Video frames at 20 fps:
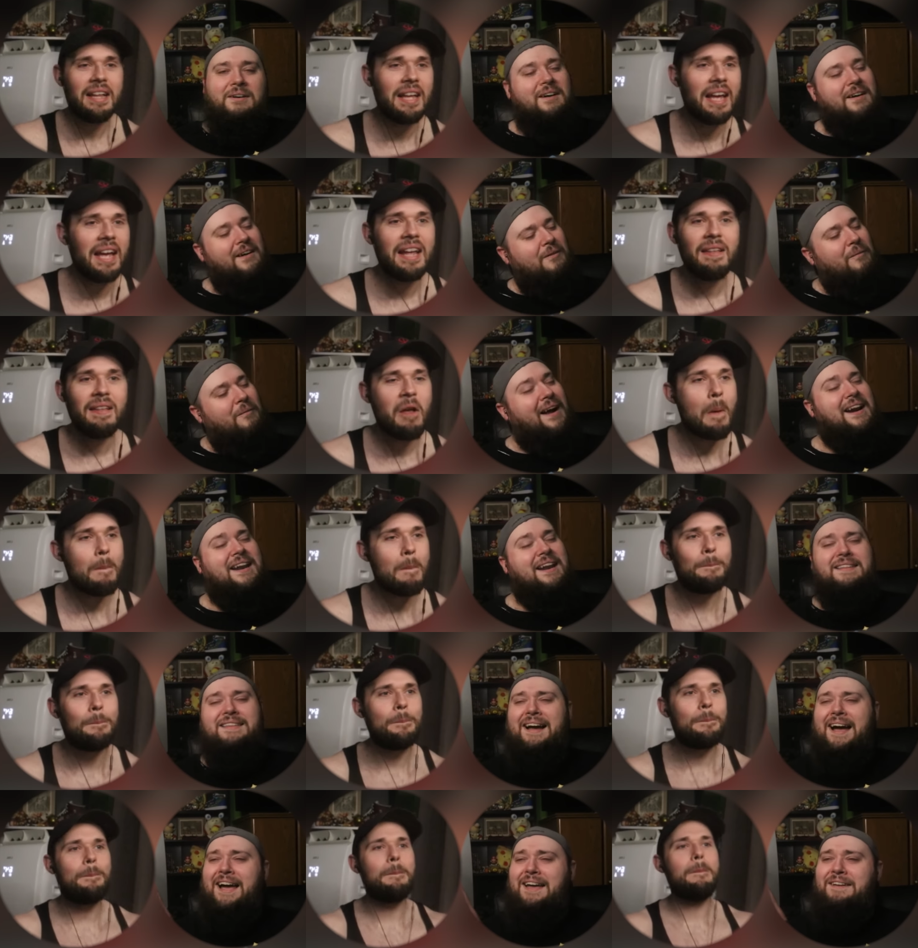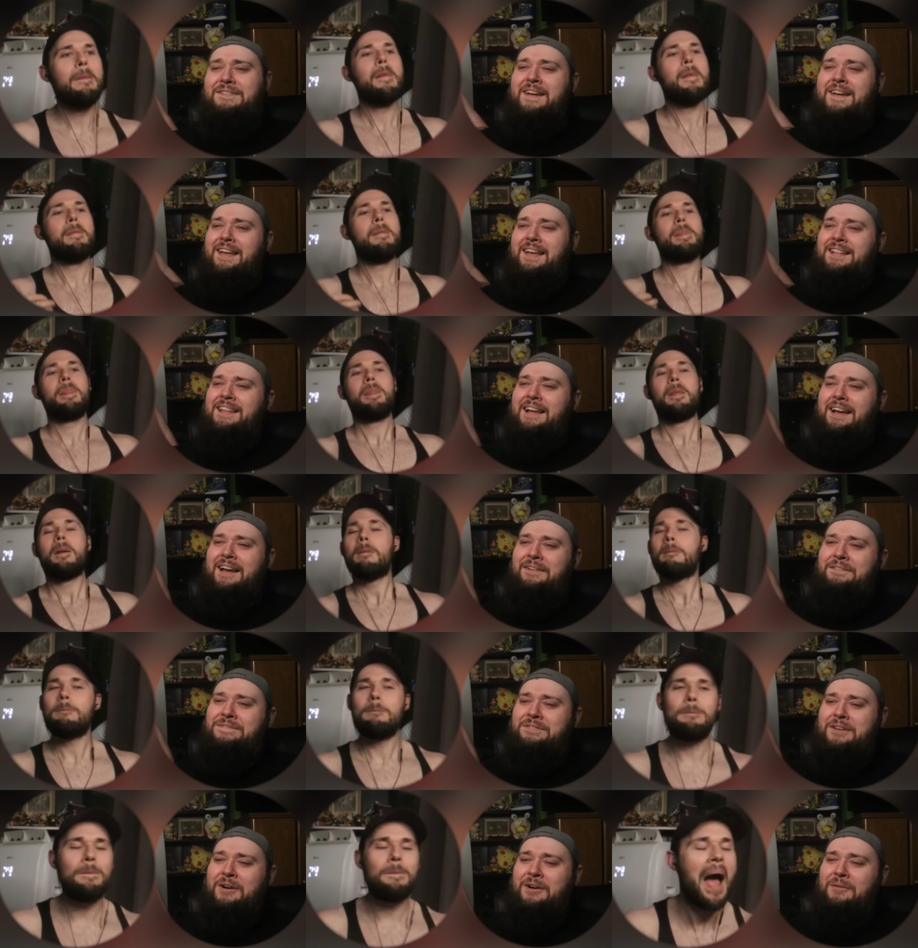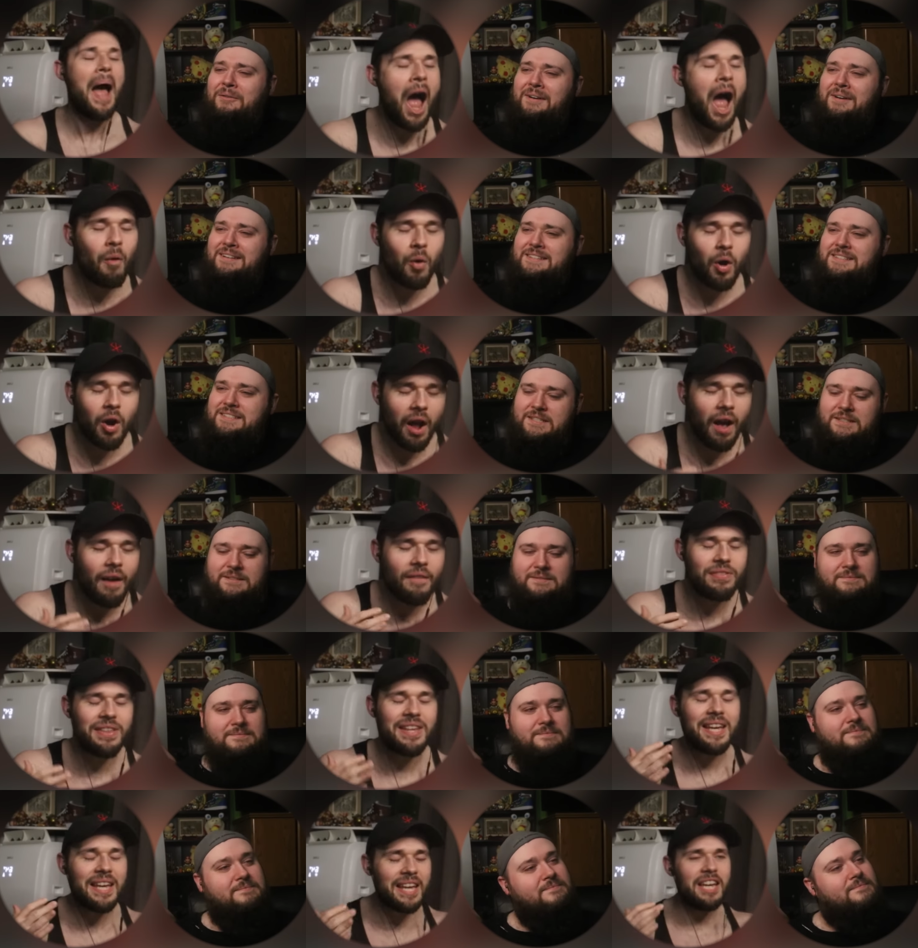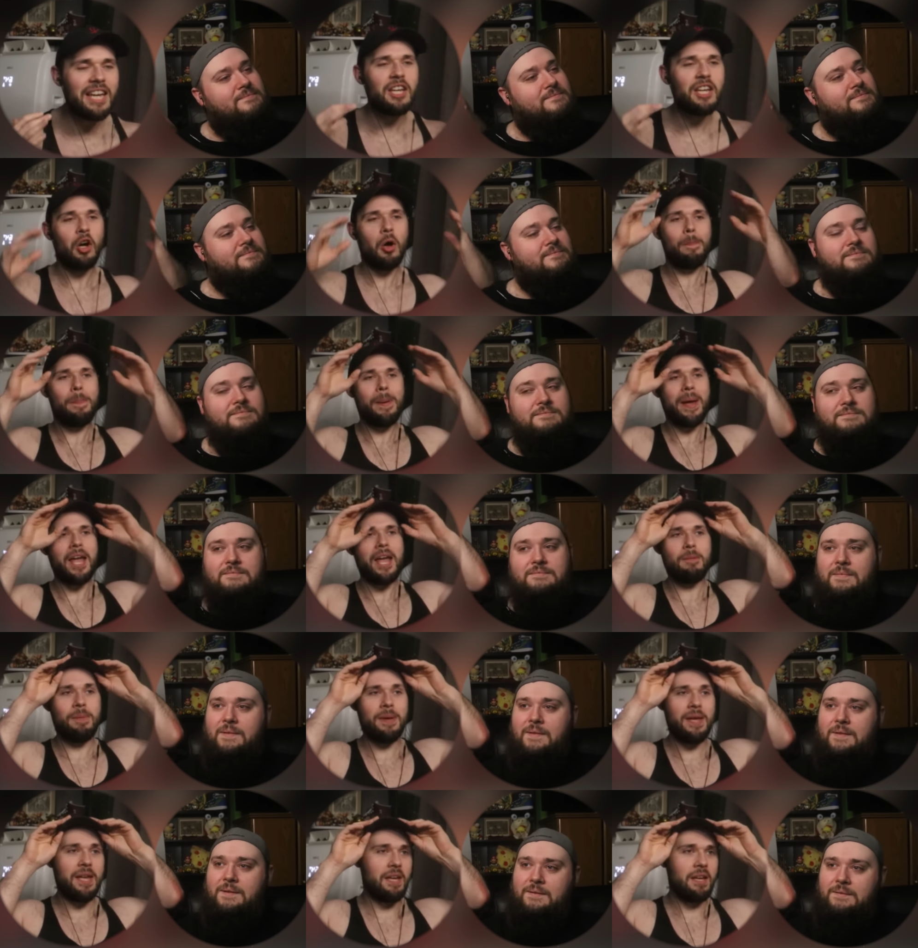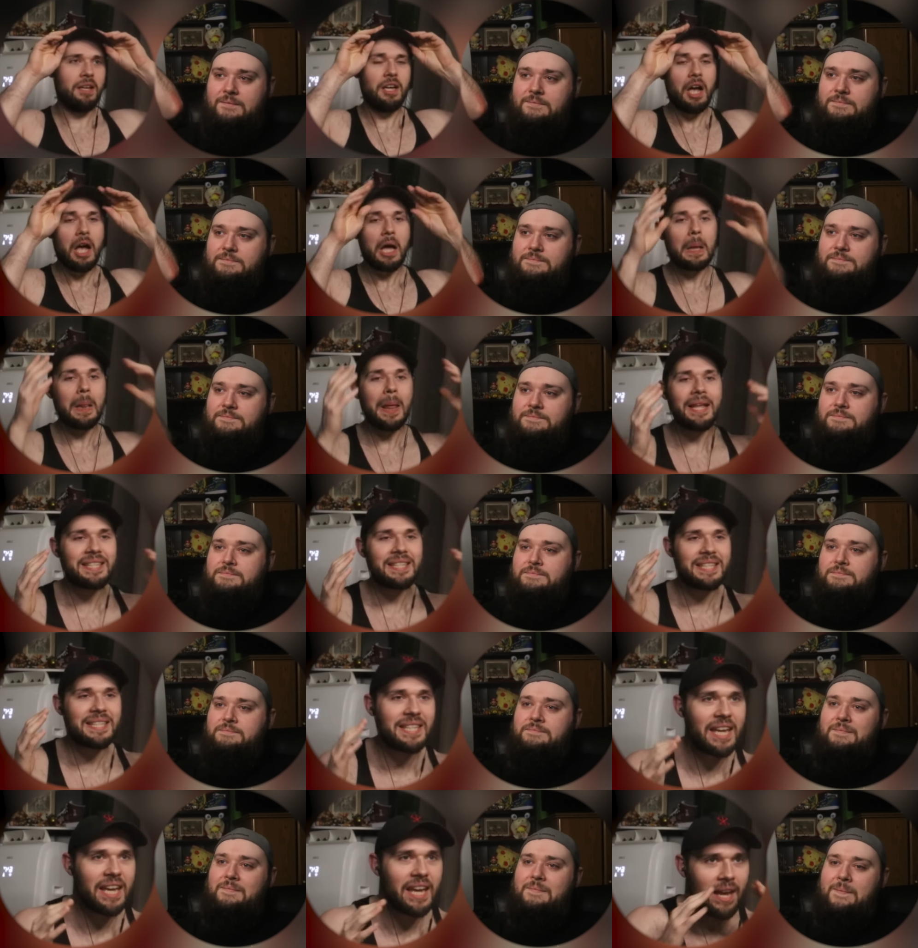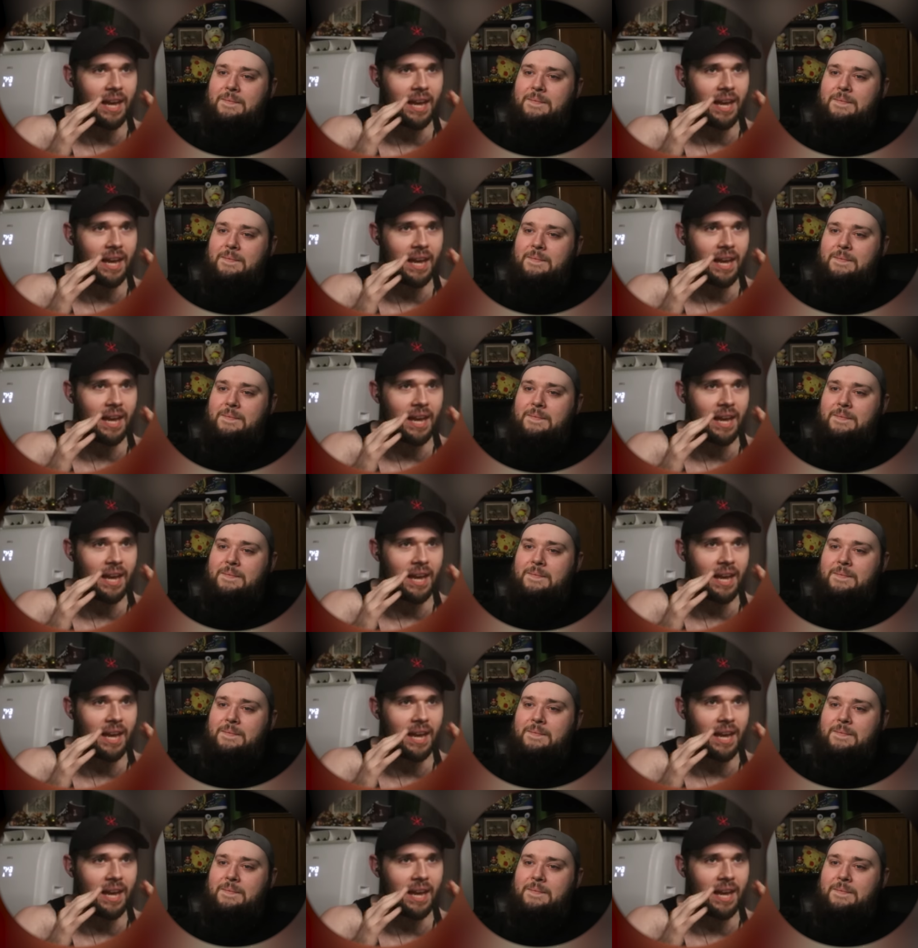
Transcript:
Speaker 1: why did he dive in after? Power of the eagle, baby! Let's see